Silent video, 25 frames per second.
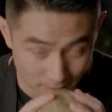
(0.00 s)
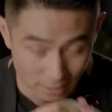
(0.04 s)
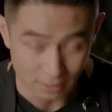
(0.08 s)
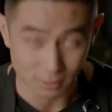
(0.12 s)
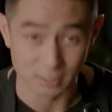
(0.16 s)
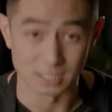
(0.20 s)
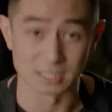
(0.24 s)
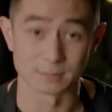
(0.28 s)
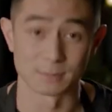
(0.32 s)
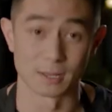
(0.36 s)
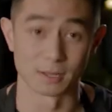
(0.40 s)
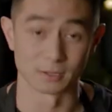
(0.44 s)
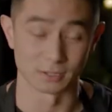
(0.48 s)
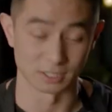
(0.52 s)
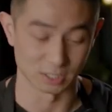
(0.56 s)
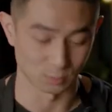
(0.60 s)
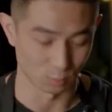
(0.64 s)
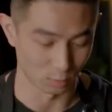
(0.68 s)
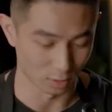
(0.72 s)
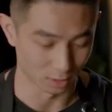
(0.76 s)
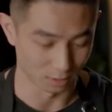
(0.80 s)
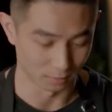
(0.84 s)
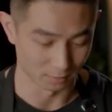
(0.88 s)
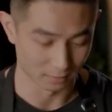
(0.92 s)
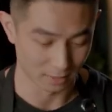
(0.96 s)
You can smell it
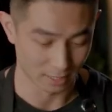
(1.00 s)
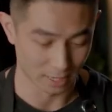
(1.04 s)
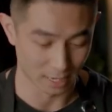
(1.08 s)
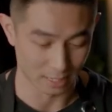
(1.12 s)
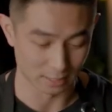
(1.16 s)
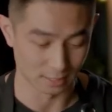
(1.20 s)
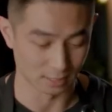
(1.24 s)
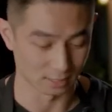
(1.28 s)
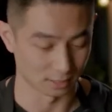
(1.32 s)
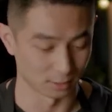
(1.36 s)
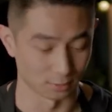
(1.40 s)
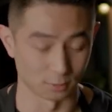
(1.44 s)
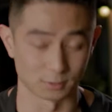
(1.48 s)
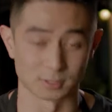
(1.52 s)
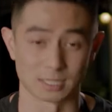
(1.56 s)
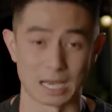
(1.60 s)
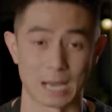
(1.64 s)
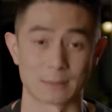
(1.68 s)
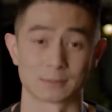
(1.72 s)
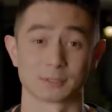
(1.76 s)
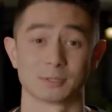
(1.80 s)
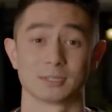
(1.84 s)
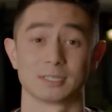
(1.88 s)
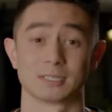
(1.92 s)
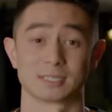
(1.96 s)
as well, and it just looks
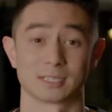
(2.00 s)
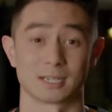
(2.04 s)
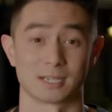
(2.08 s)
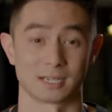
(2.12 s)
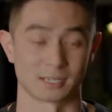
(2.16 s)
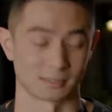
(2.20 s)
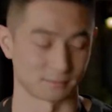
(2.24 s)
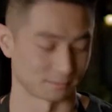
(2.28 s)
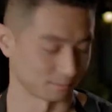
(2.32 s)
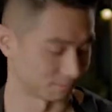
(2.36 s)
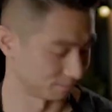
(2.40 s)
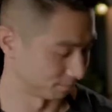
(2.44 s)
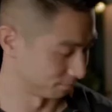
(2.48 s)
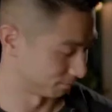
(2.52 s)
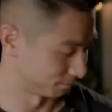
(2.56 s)
absolutely stunning.